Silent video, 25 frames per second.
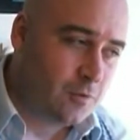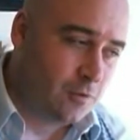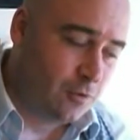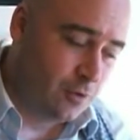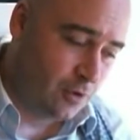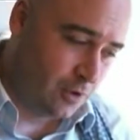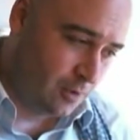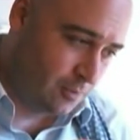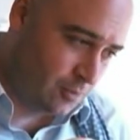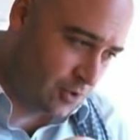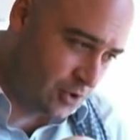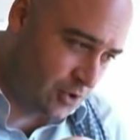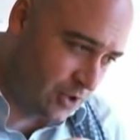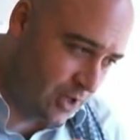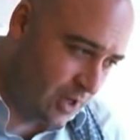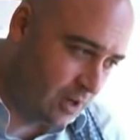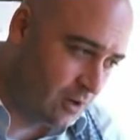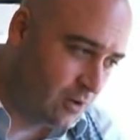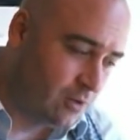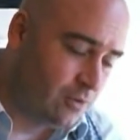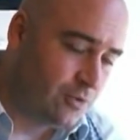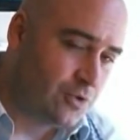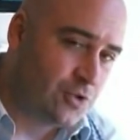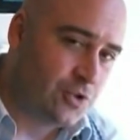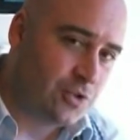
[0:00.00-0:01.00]
for
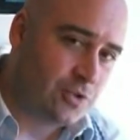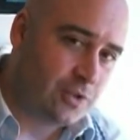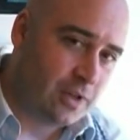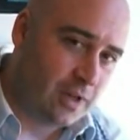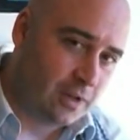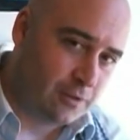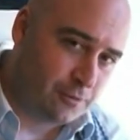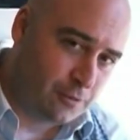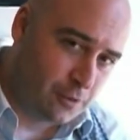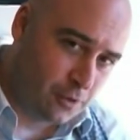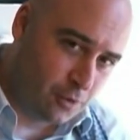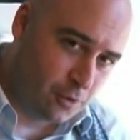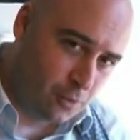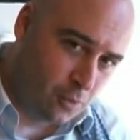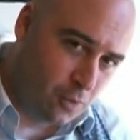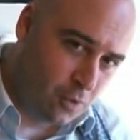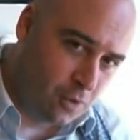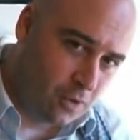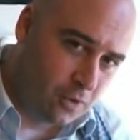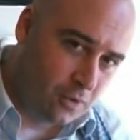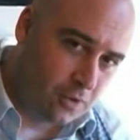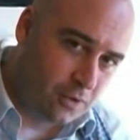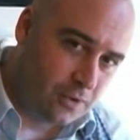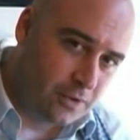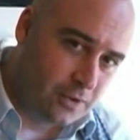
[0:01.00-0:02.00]
themselves and for the
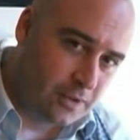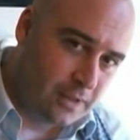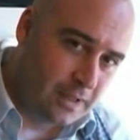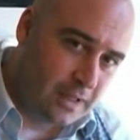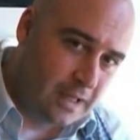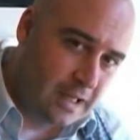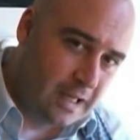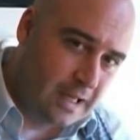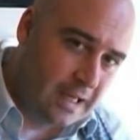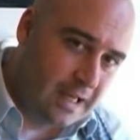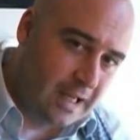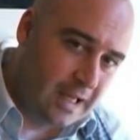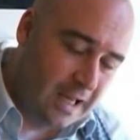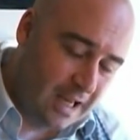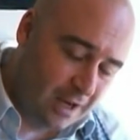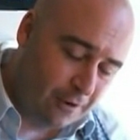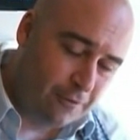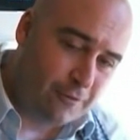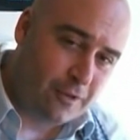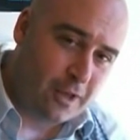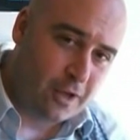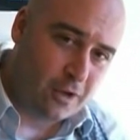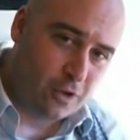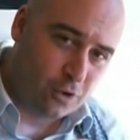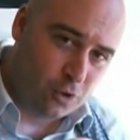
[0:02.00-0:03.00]
world
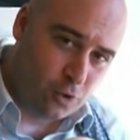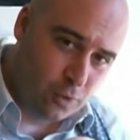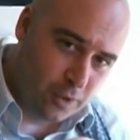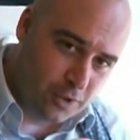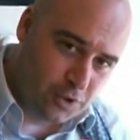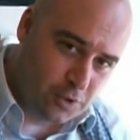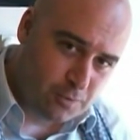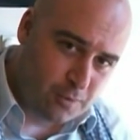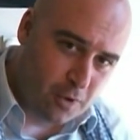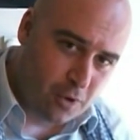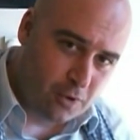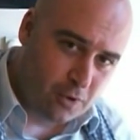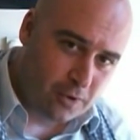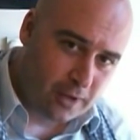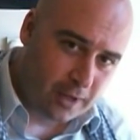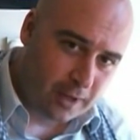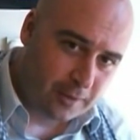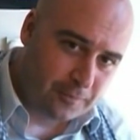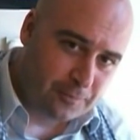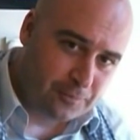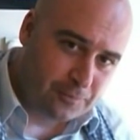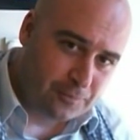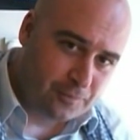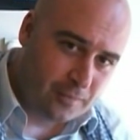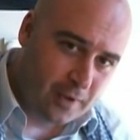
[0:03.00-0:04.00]
if they could quit smoking
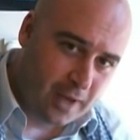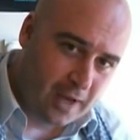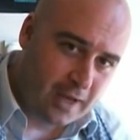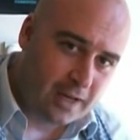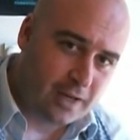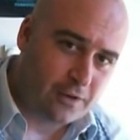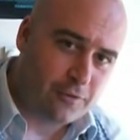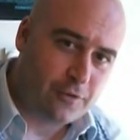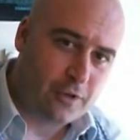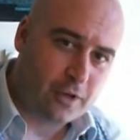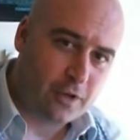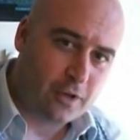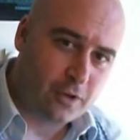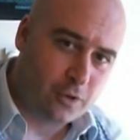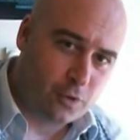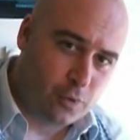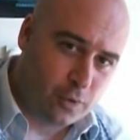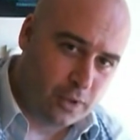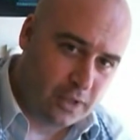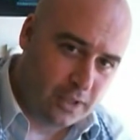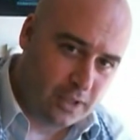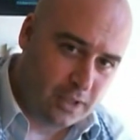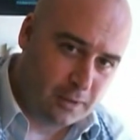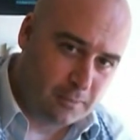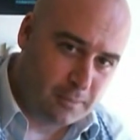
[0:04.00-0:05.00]
and if they could
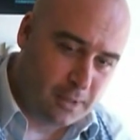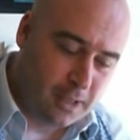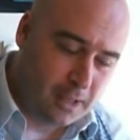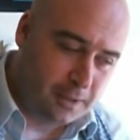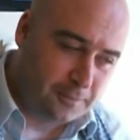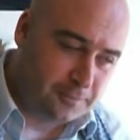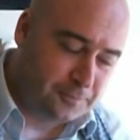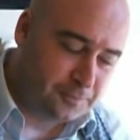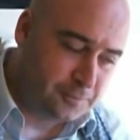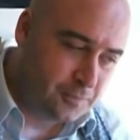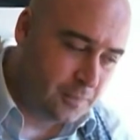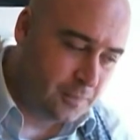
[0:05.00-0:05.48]
quit eating meat.